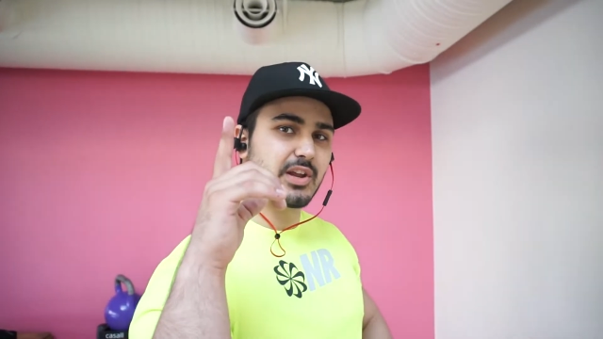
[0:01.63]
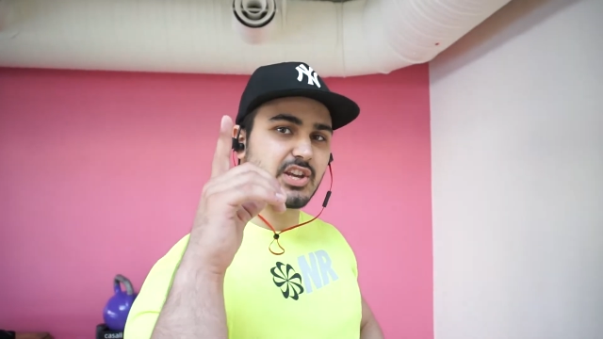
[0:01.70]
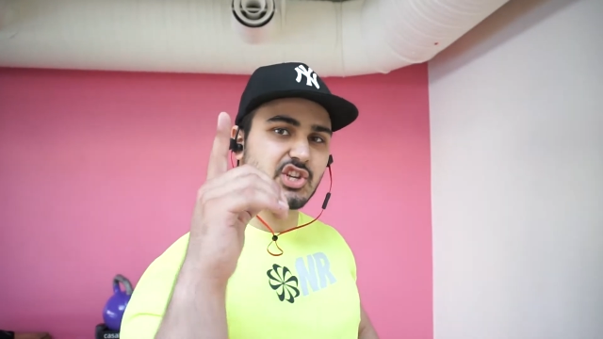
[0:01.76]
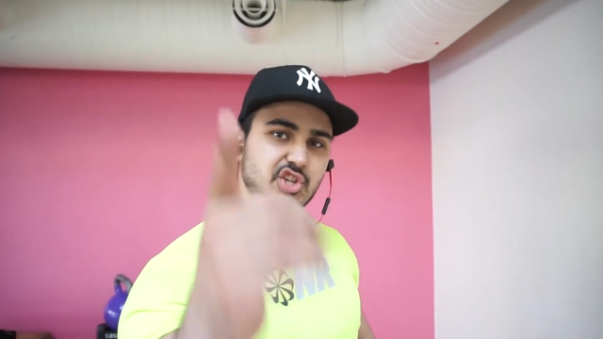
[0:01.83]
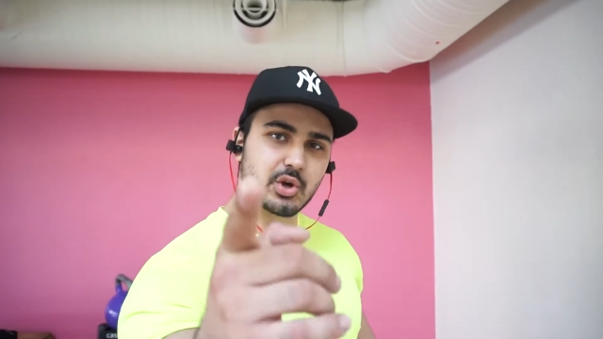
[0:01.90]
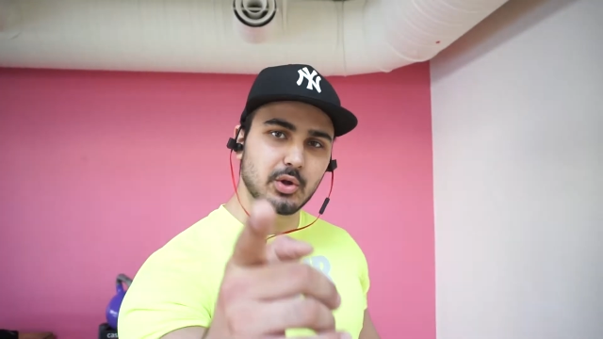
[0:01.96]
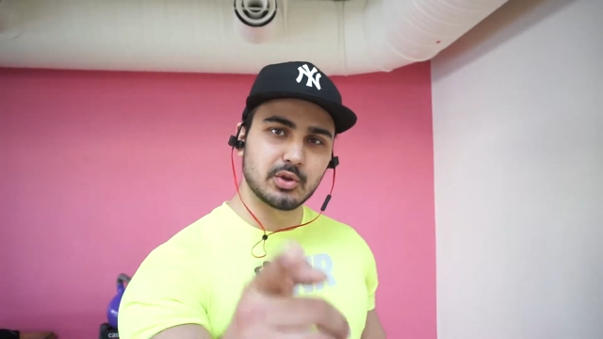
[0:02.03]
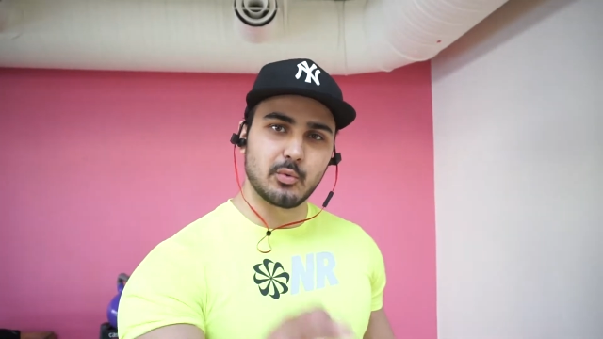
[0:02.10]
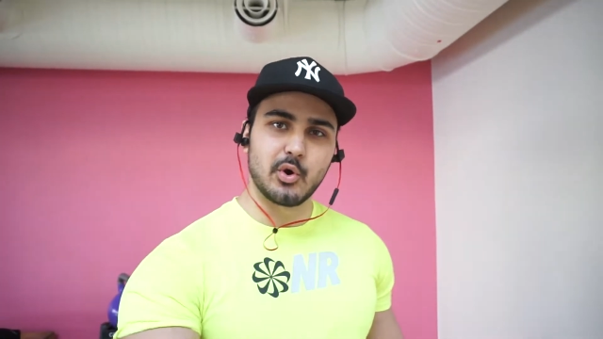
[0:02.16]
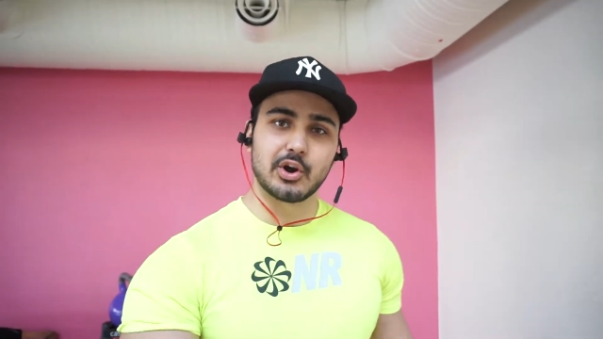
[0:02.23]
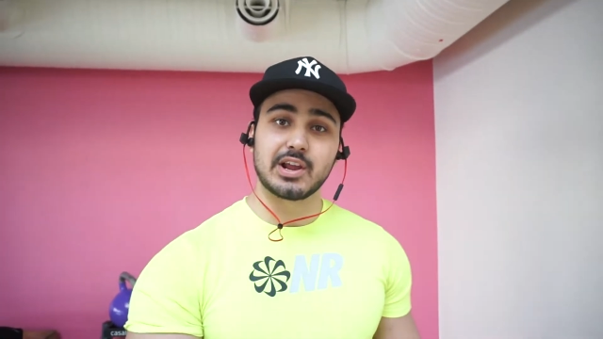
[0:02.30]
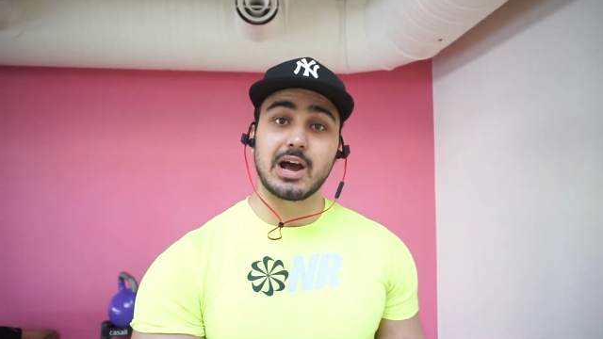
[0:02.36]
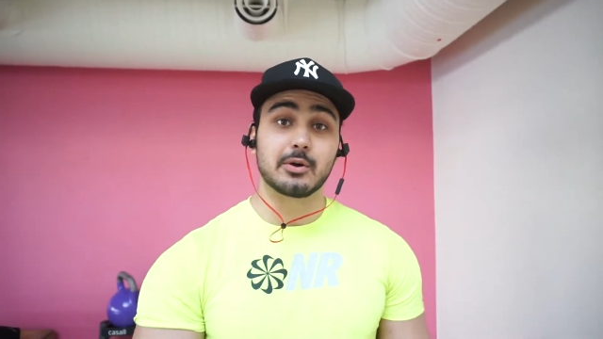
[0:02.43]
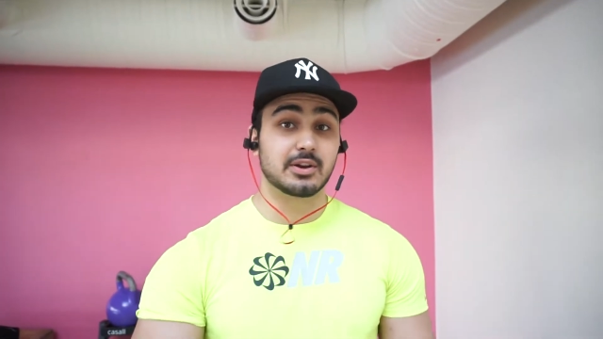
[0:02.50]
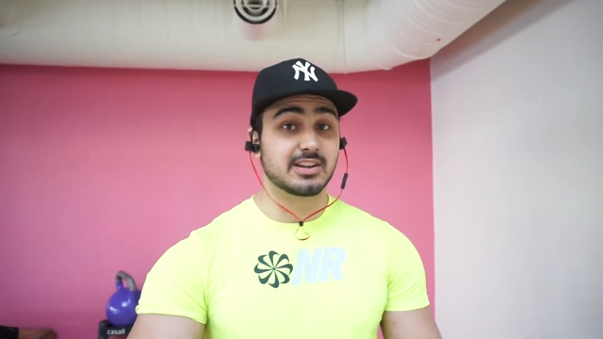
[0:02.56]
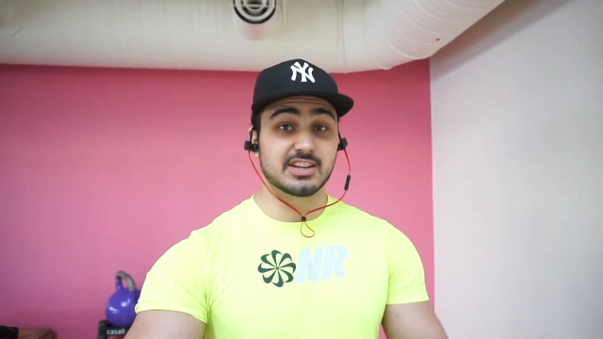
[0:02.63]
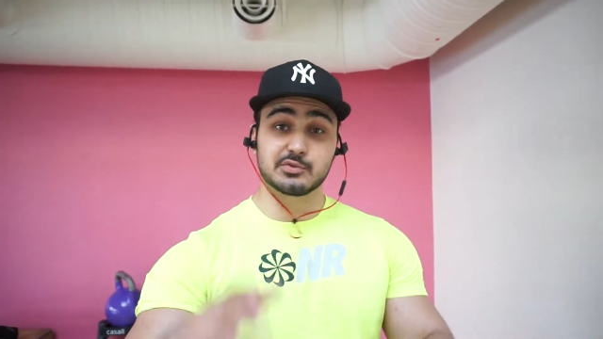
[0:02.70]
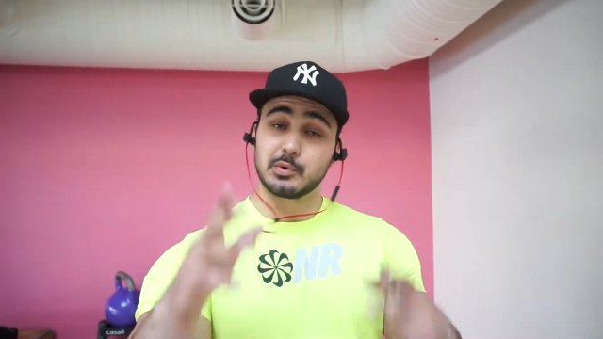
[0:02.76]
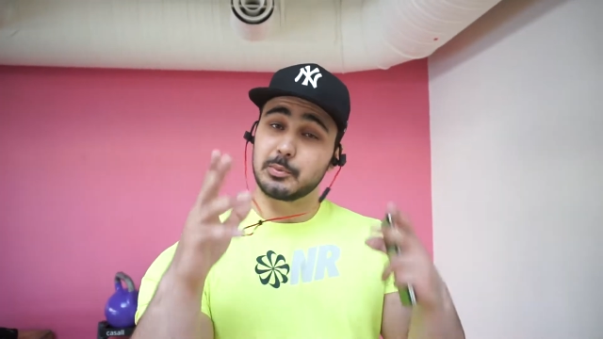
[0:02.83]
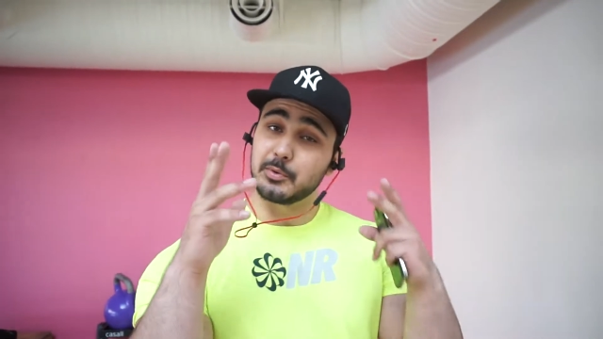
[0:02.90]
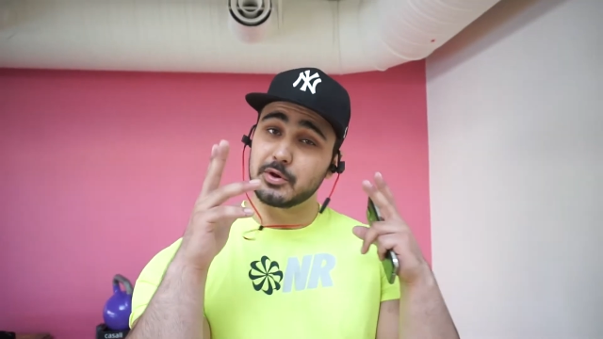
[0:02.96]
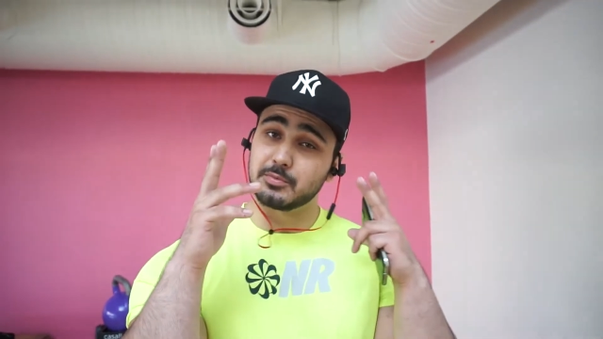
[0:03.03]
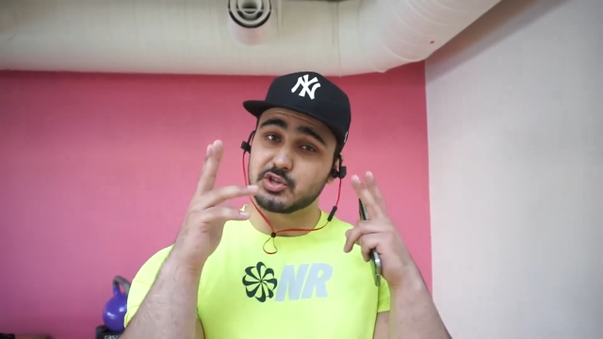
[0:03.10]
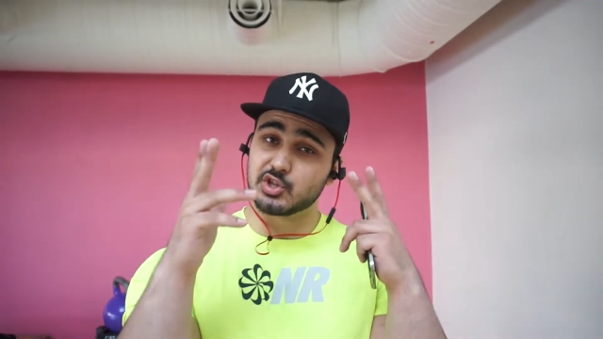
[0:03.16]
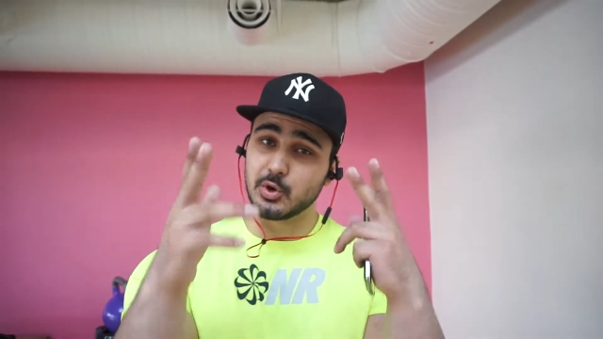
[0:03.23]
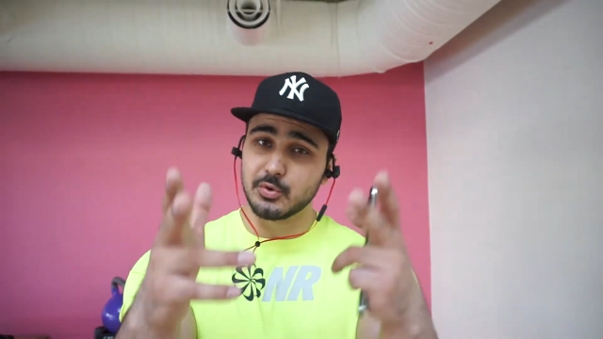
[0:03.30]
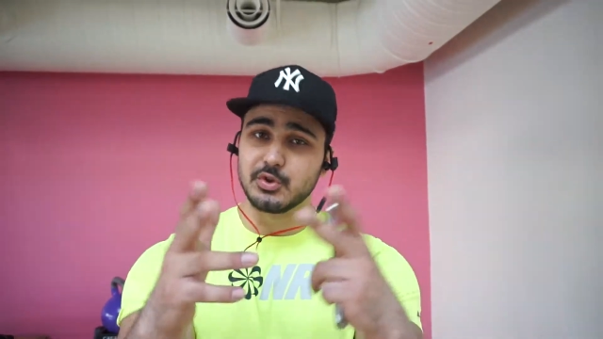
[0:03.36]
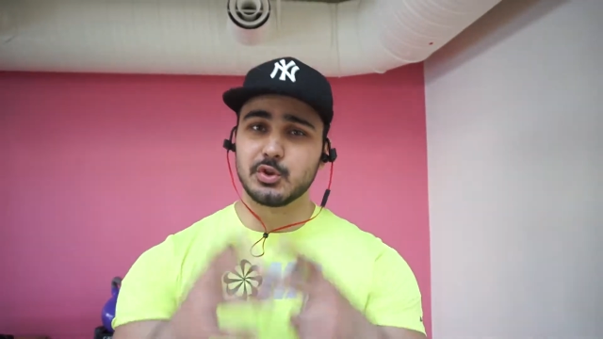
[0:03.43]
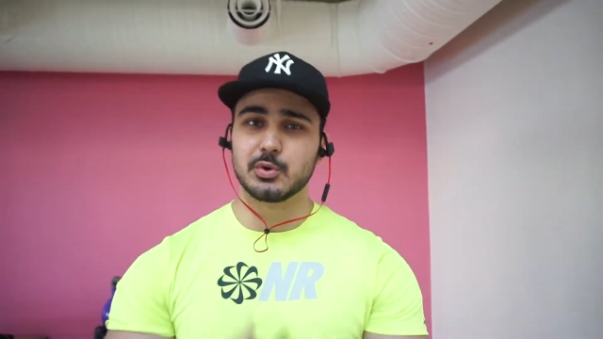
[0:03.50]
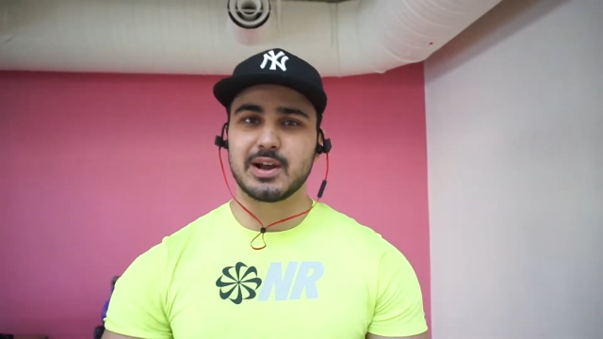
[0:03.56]
a shoulder workout and that's what I'm going to be
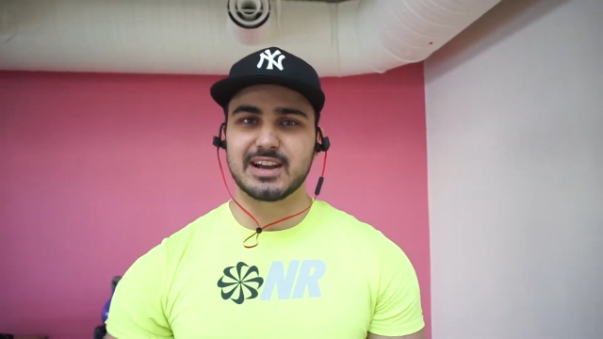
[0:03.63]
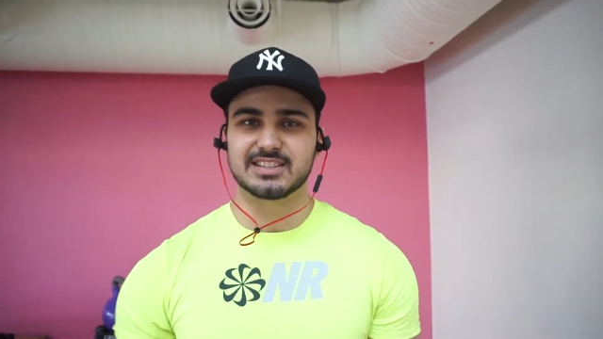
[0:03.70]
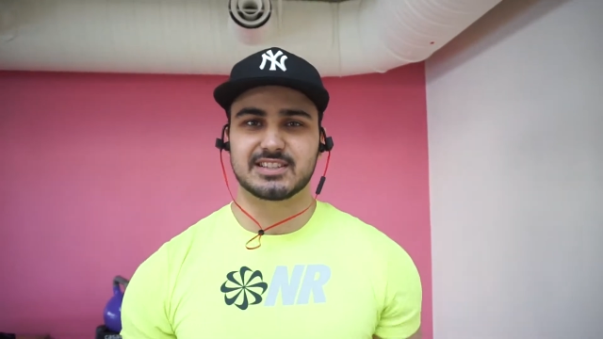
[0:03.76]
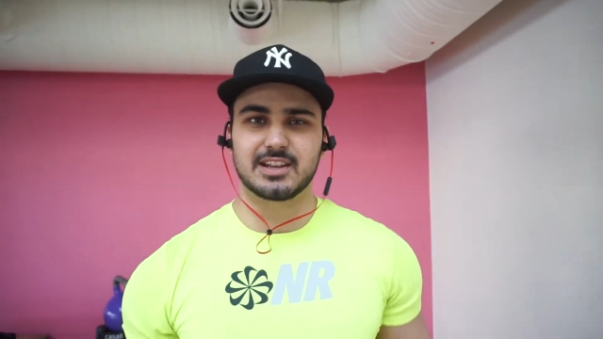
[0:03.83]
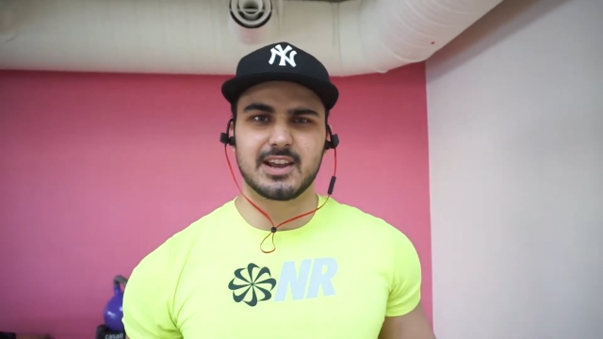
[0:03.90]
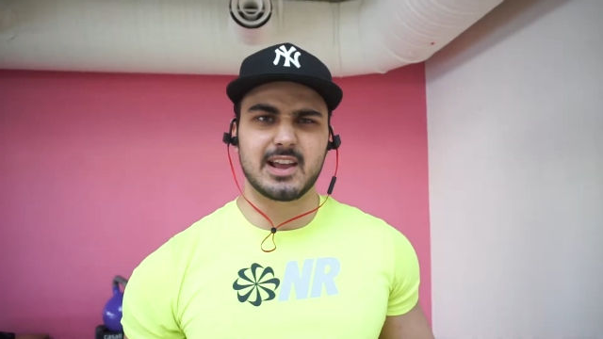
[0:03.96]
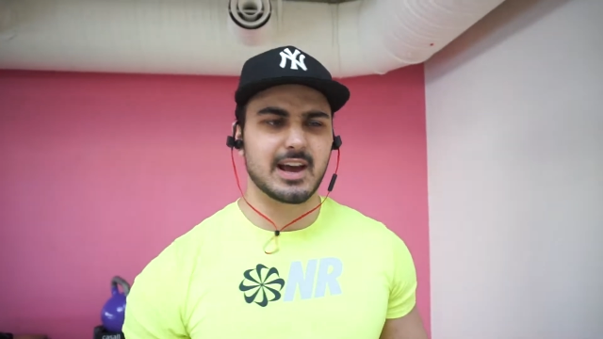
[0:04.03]
showing you guys today.